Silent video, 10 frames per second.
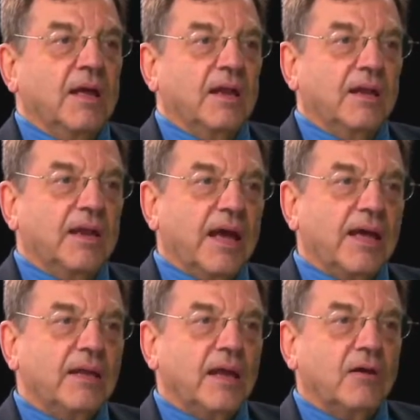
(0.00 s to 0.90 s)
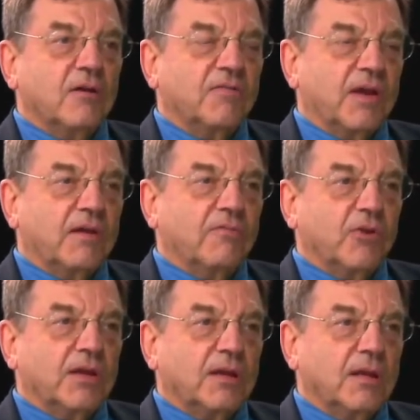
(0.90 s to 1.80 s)
9 out of
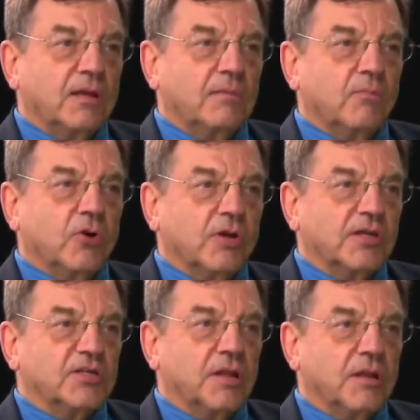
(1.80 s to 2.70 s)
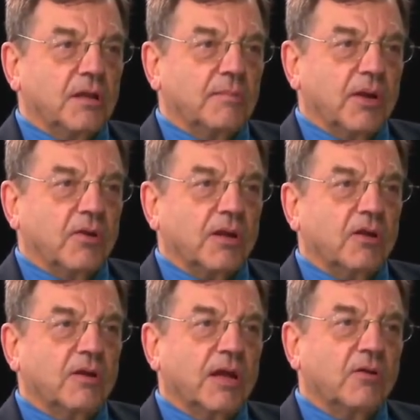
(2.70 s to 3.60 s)
every 10 mortgages in America
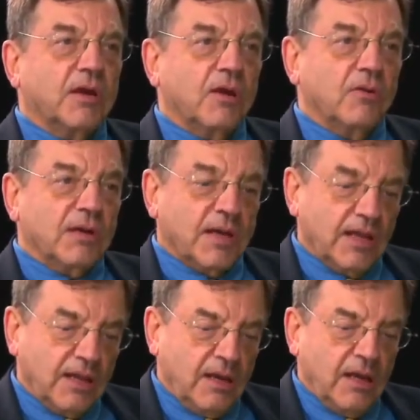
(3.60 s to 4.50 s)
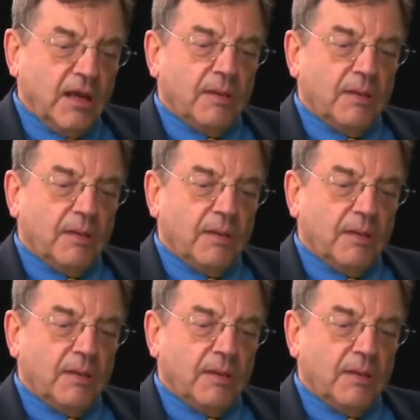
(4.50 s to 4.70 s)
are now guaranteed